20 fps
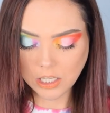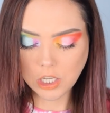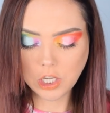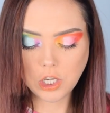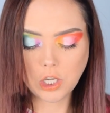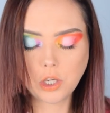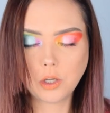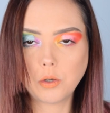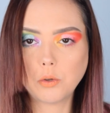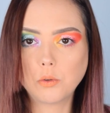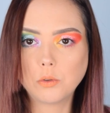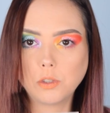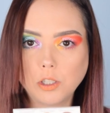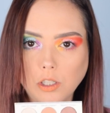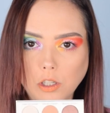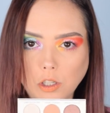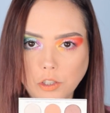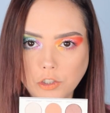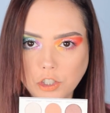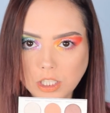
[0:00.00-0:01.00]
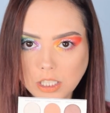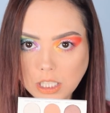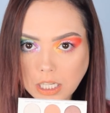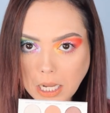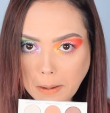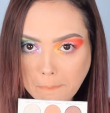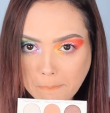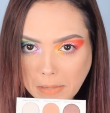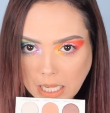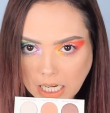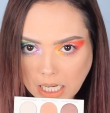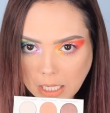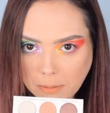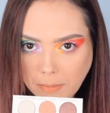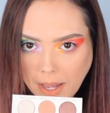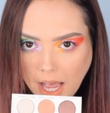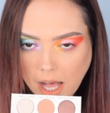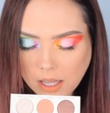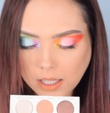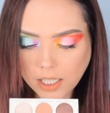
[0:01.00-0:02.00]
Cute little, just like a mini
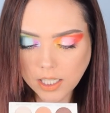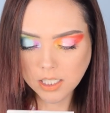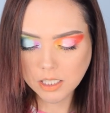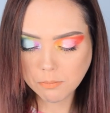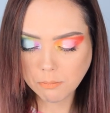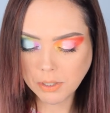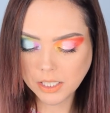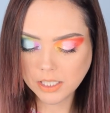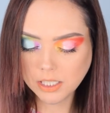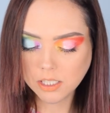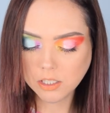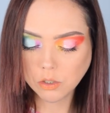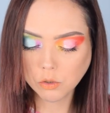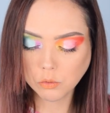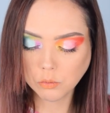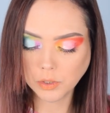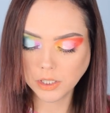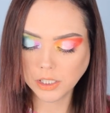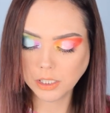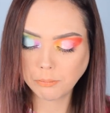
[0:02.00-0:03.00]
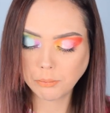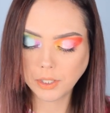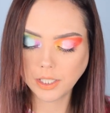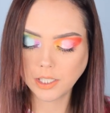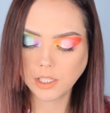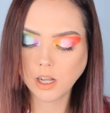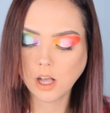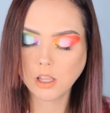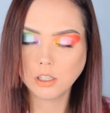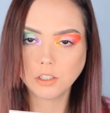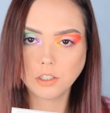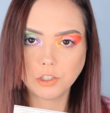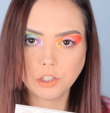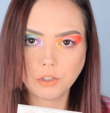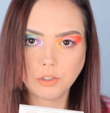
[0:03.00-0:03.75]
palette, but still really pretty colors.